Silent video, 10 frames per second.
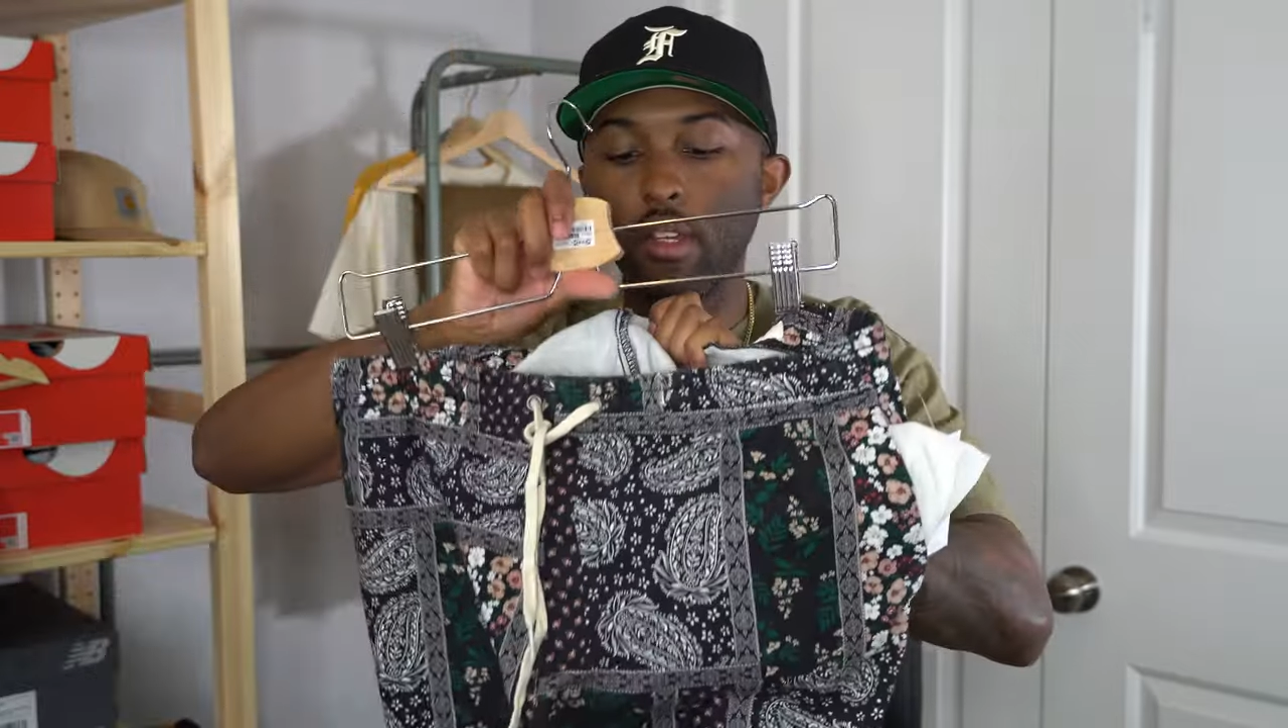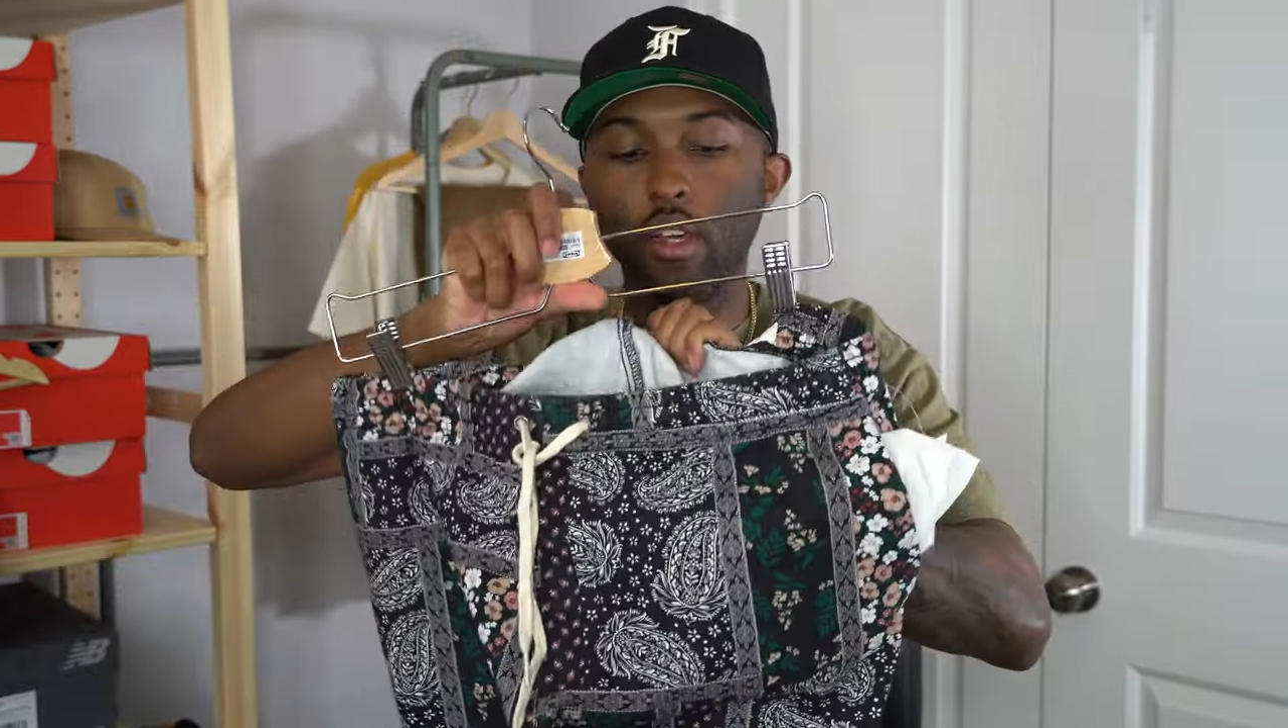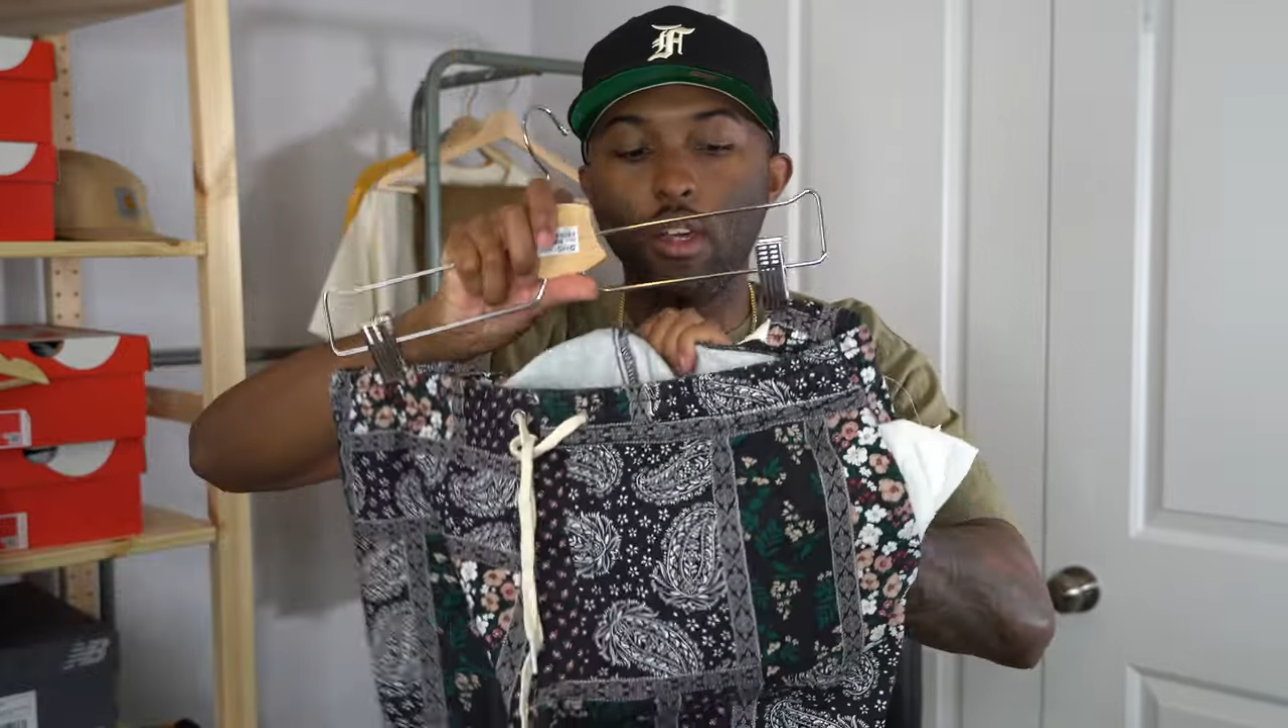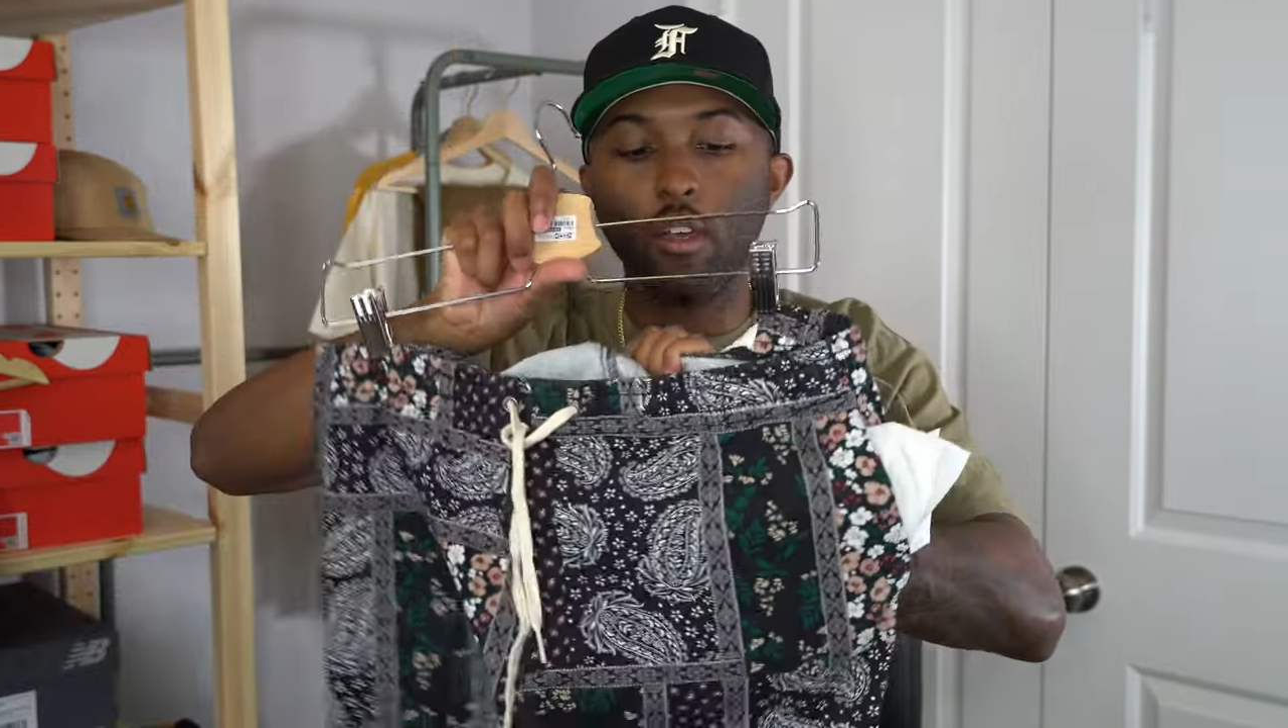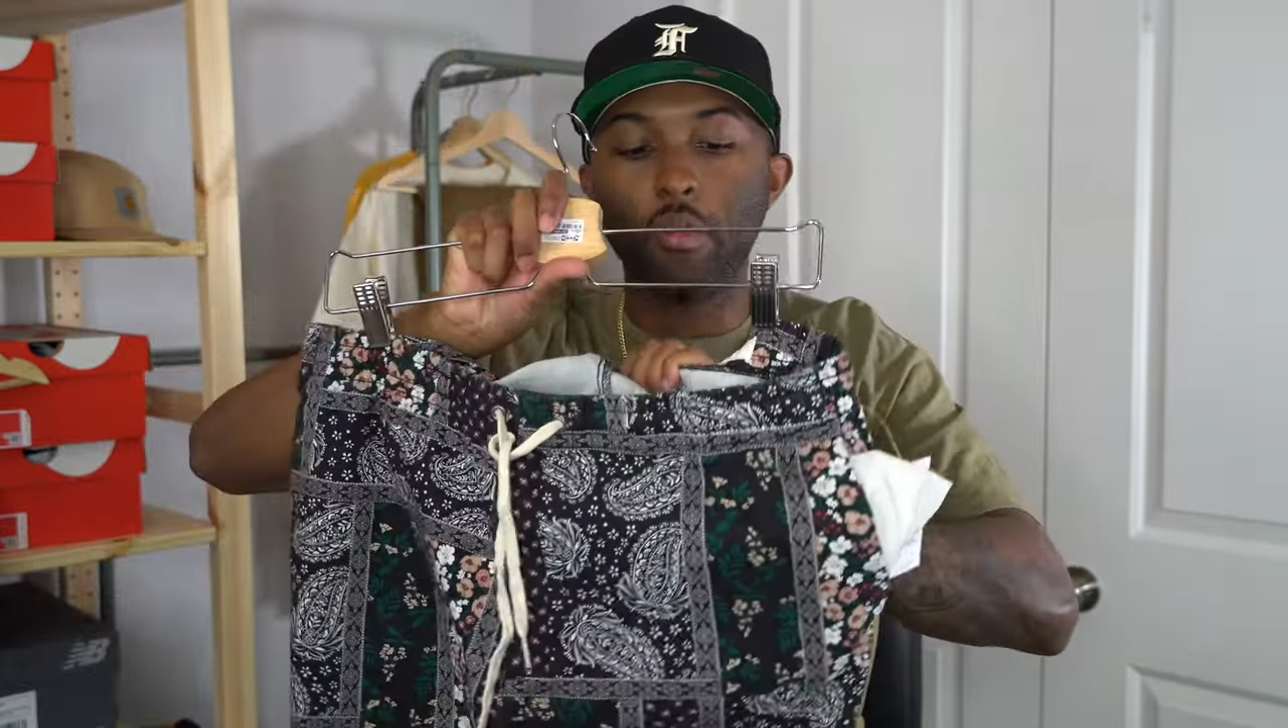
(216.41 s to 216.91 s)

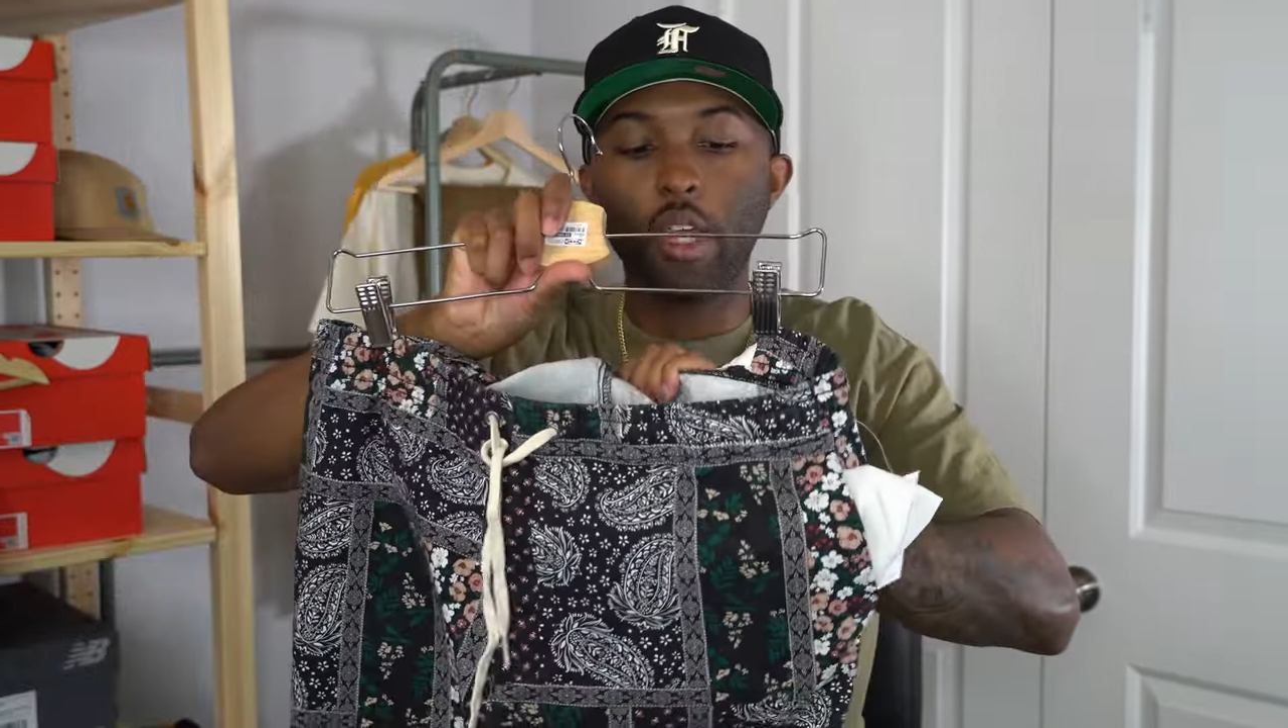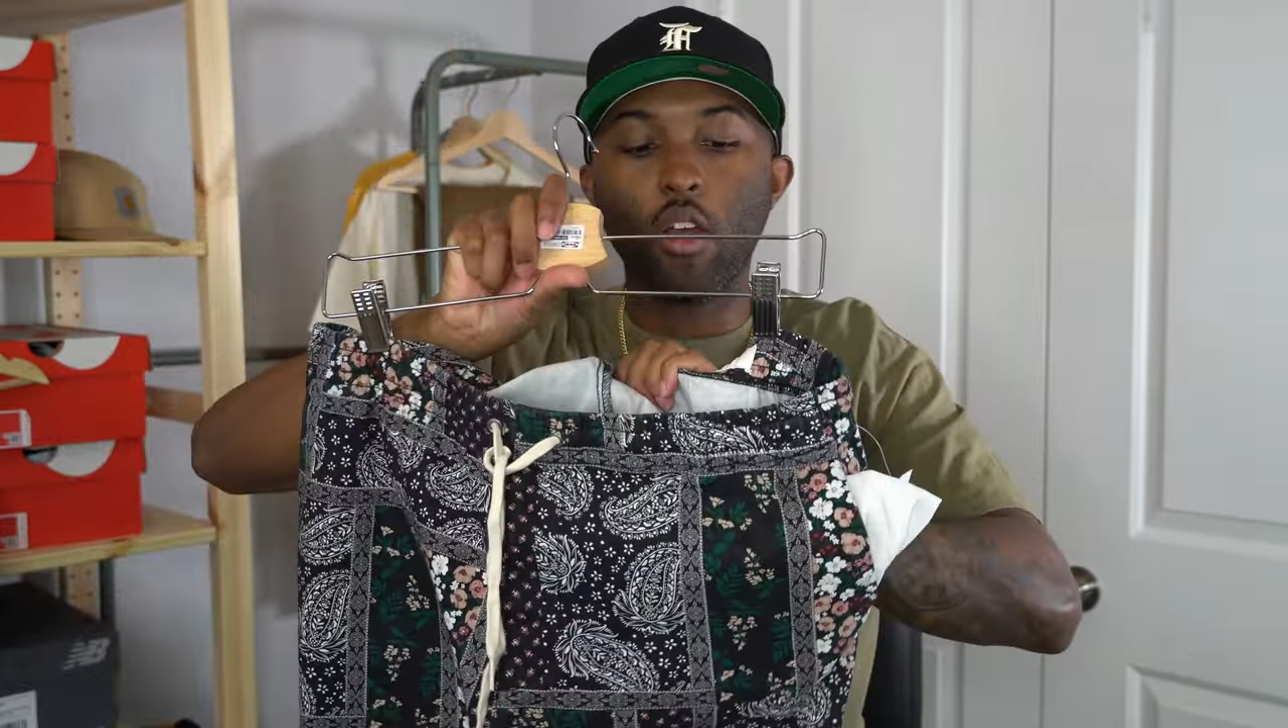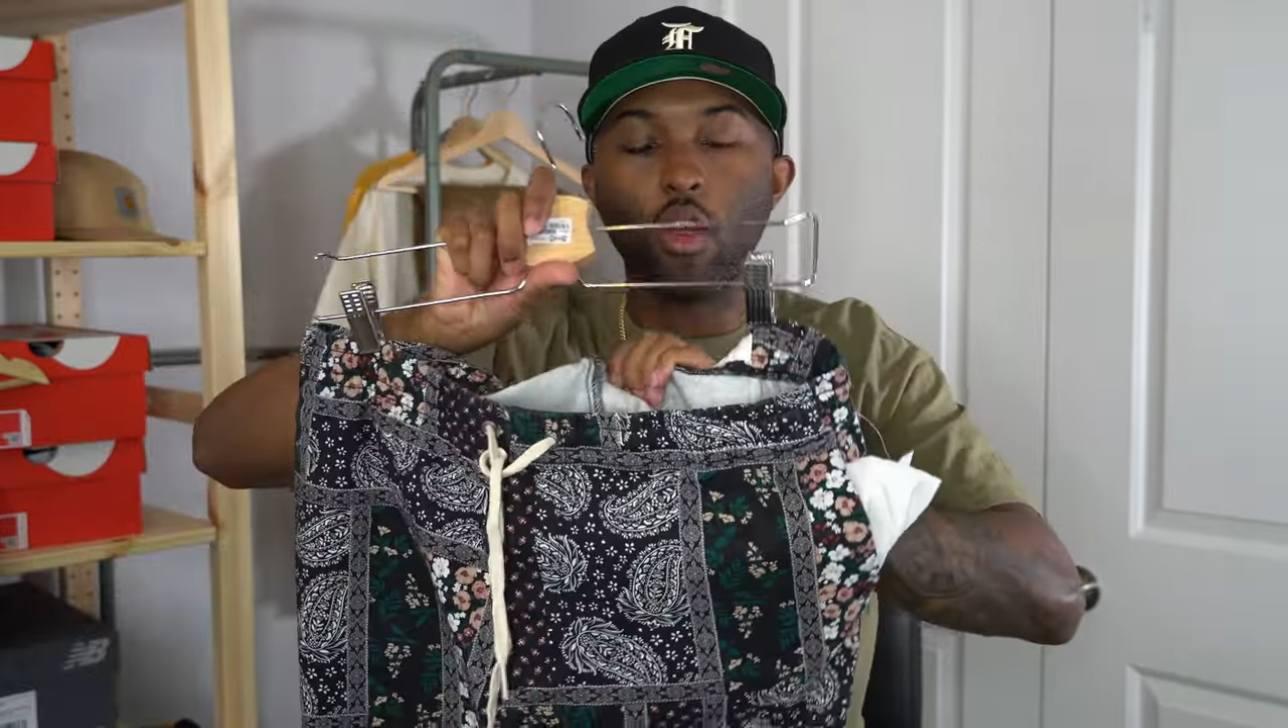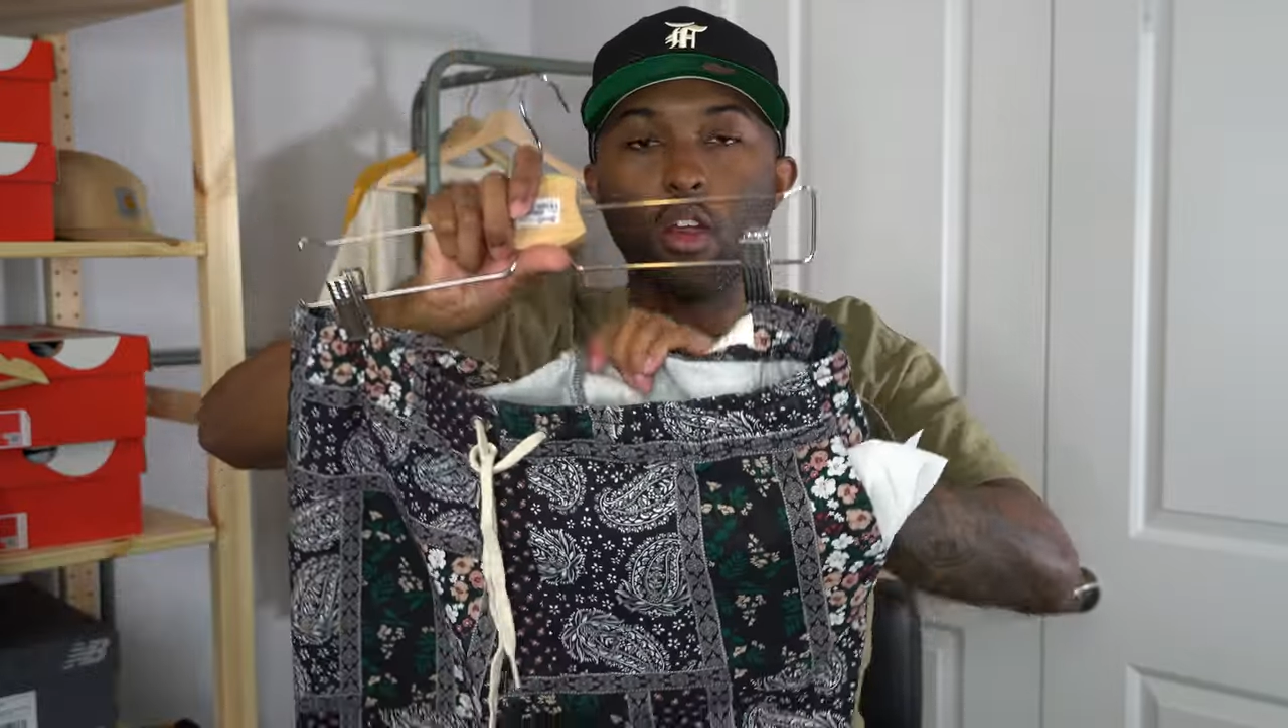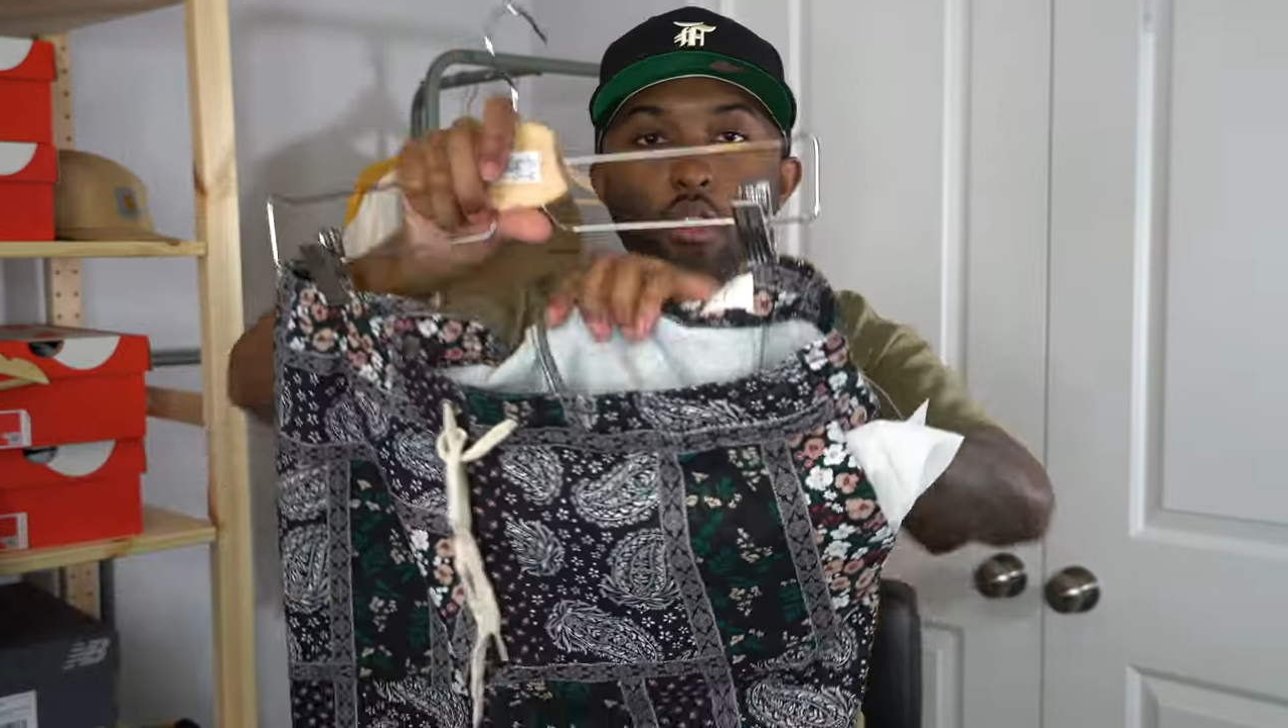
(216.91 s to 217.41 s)
Um, they
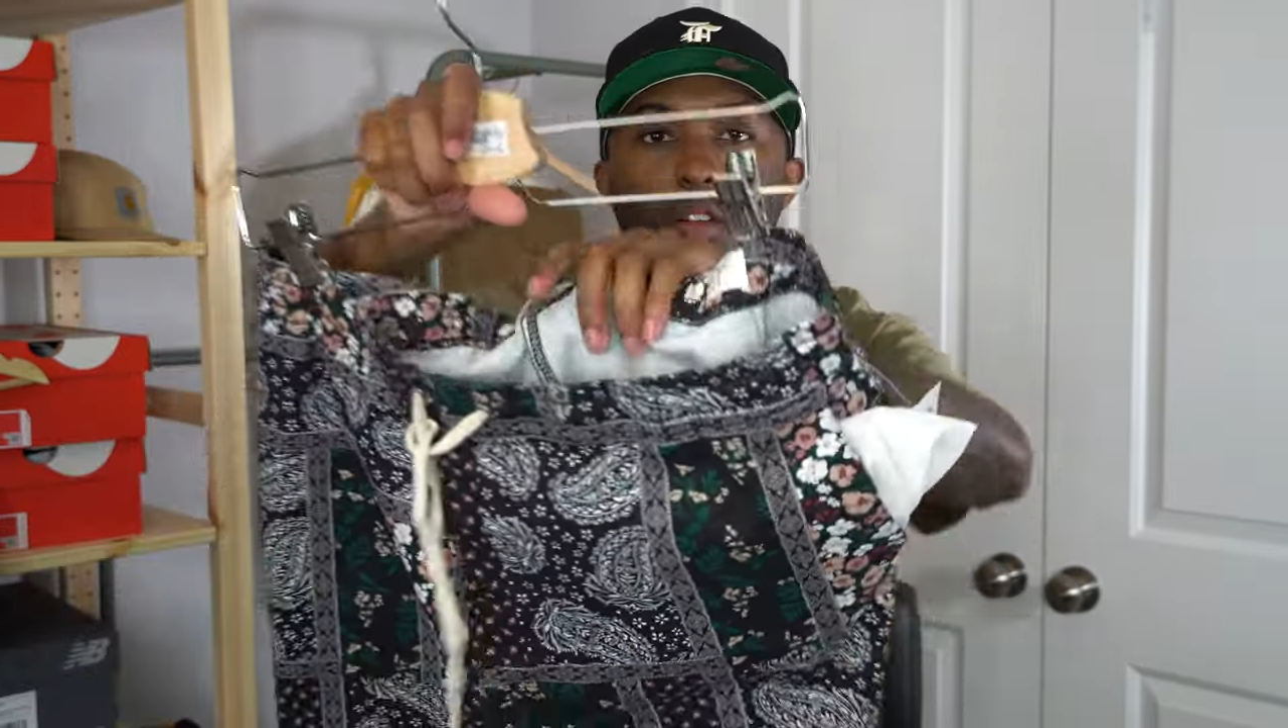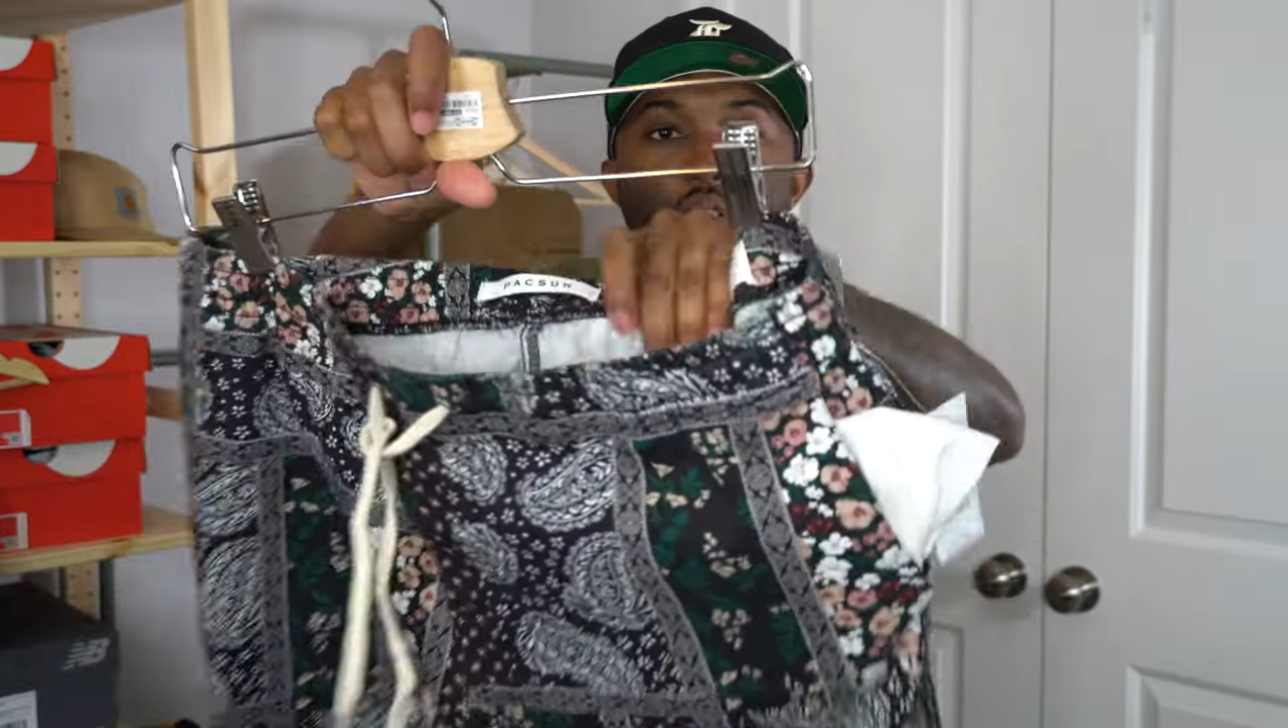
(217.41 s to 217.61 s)
are